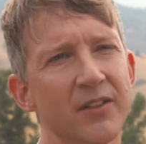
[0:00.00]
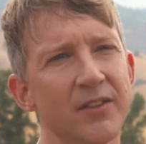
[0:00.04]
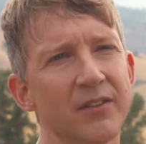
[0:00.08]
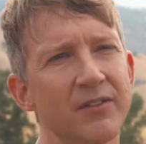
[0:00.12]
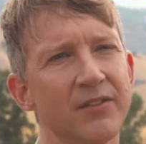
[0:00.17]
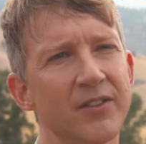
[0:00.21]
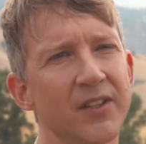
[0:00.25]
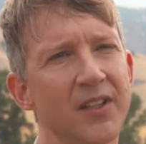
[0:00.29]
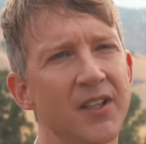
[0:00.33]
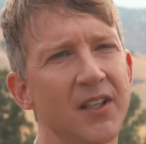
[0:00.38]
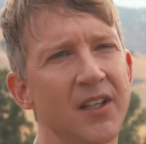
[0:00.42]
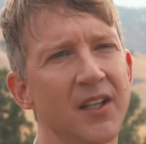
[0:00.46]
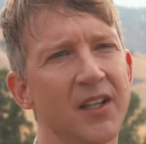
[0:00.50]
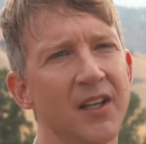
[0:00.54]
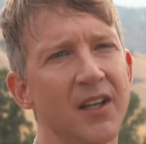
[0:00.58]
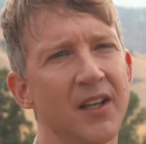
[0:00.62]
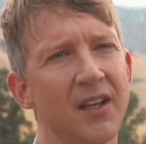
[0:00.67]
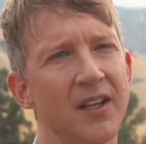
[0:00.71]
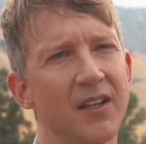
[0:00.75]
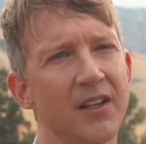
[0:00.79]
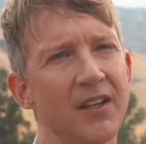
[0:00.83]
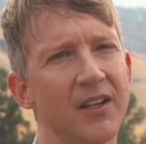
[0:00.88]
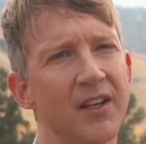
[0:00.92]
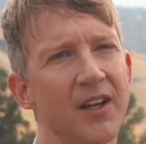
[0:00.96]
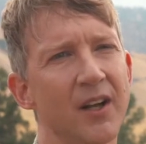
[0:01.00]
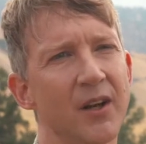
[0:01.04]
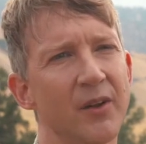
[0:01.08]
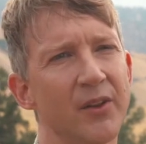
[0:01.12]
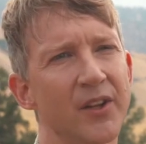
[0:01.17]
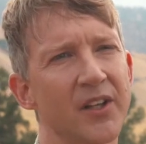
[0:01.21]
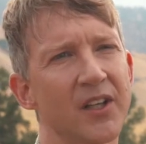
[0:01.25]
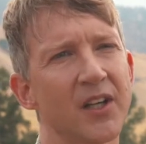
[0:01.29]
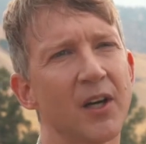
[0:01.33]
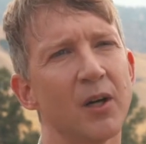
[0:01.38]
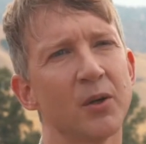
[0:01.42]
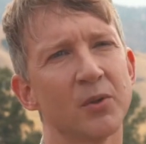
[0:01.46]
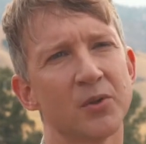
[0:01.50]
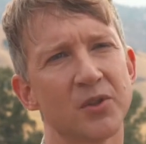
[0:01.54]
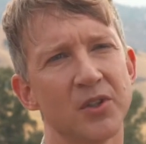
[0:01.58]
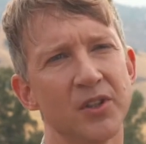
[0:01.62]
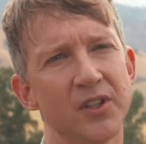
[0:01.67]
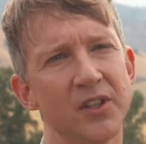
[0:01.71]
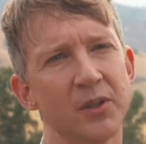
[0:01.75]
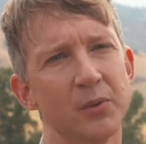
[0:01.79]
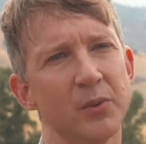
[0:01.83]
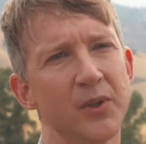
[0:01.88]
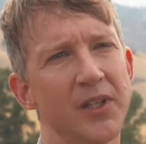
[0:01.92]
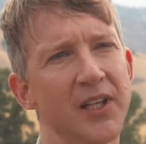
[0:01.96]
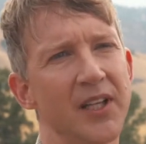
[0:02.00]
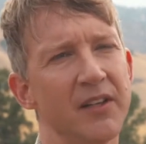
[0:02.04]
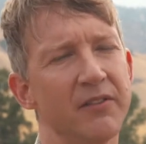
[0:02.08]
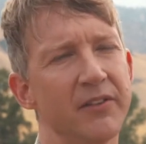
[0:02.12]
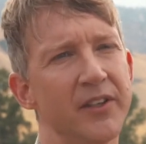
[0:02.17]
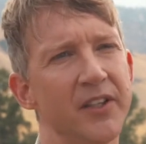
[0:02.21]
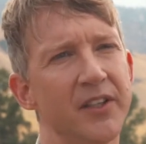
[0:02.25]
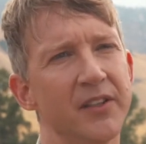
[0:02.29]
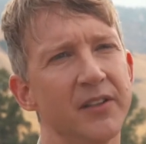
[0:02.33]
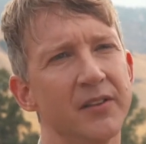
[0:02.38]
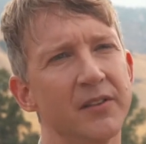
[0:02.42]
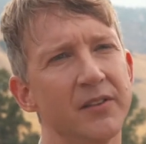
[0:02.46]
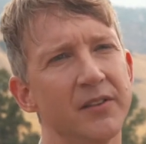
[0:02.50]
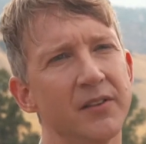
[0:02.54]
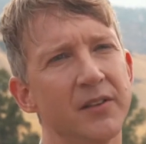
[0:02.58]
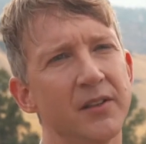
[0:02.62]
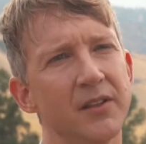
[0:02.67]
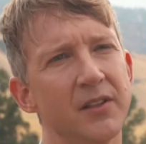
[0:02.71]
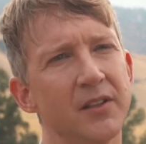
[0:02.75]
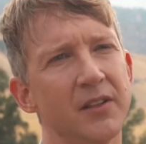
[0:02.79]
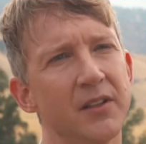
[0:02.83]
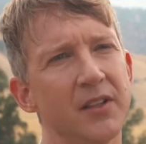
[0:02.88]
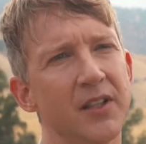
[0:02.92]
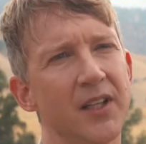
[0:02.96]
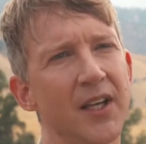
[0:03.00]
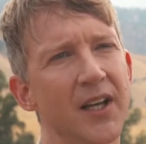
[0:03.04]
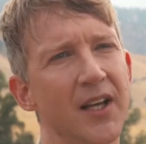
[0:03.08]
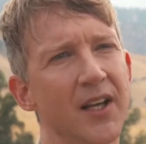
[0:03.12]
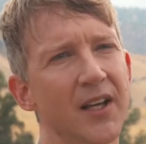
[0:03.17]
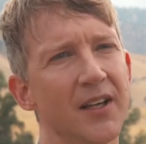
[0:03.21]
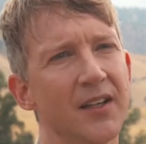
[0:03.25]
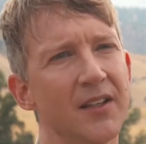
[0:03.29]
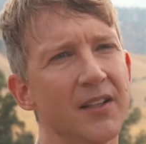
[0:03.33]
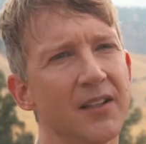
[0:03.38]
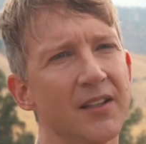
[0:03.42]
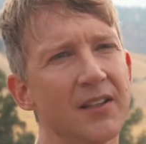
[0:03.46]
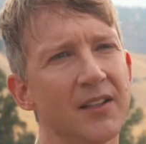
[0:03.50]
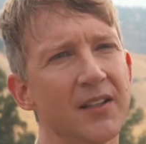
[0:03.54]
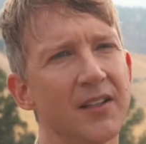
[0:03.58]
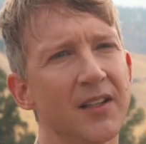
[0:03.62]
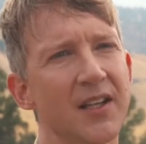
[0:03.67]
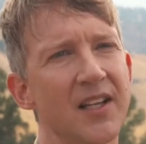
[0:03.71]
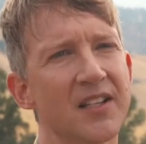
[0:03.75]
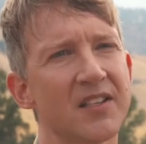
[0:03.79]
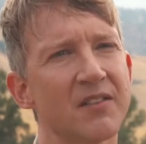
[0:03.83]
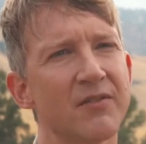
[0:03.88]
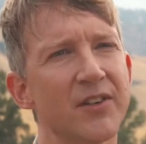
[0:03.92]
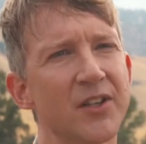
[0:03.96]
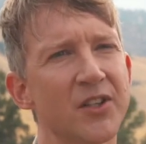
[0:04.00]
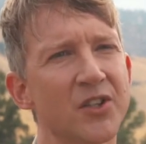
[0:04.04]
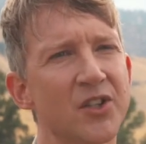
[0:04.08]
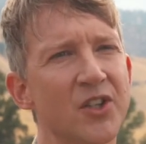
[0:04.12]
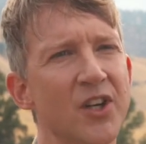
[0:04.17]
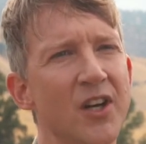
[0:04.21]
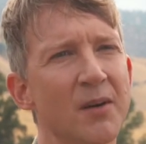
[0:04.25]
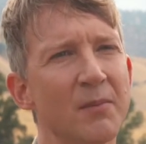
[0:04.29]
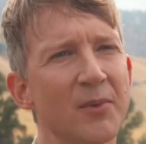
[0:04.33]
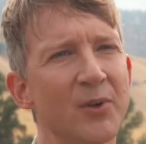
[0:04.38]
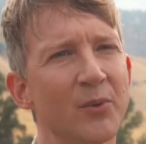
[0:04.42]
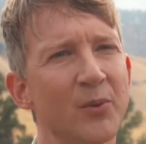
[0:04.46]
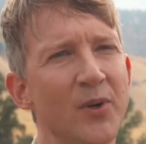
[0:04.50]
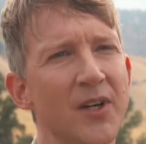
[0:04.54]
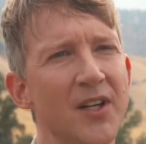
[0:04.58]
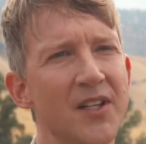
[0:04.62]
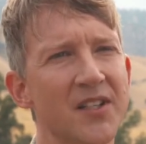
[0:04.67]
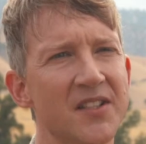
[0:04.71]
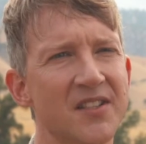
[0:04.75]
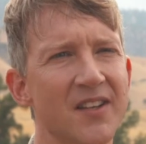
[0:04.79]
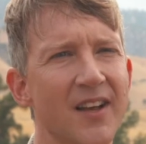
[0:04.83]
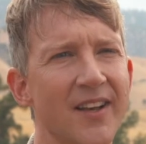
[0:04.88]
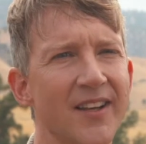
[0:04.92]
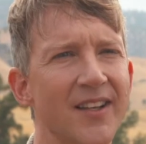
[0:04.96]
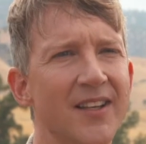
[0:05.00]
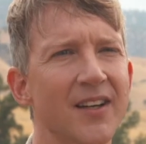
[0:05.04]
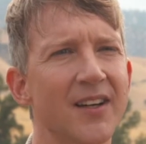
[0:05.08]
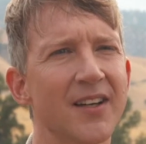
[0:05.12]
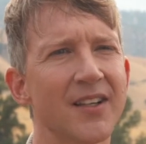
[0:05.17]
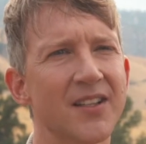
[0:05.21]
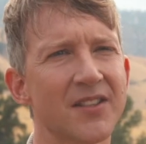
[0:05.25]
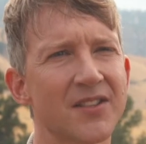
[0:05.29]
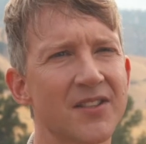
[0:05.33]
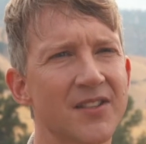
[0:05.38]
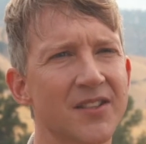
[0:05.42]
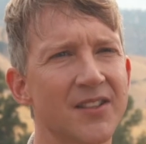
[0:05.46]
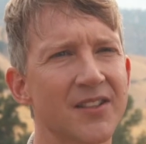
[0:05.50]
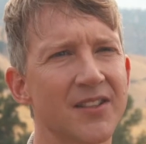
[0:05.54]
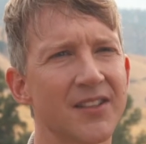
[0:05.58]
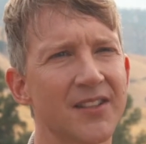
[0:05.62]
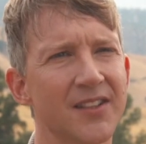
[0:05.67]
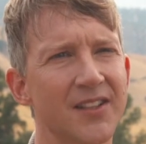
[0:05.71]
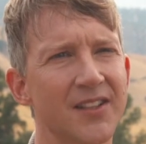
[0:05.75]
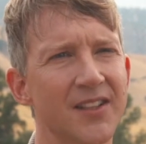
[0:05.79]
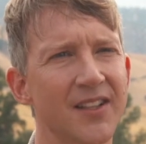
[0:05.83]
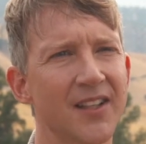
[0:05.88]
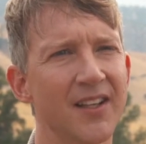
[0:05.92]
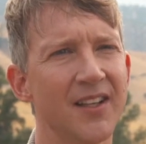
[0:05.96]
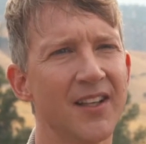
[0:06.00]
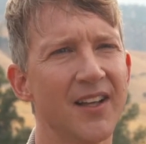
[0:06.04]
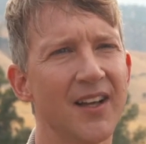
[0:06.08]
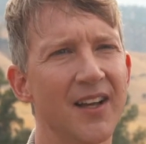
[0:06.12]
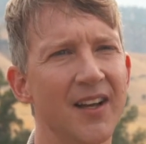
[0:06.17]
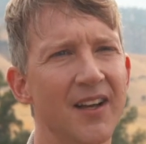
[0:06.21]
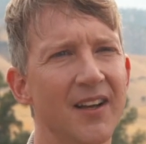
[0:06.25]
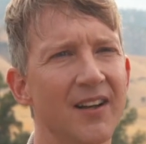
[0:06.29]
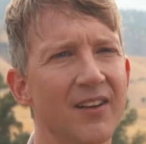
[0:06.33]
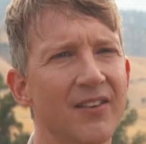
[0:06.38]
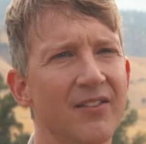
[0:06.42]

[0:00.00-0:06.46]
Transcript: of, you know, the culture that we live in. Yeah. It's a very German word, zeitgeist. Yeah.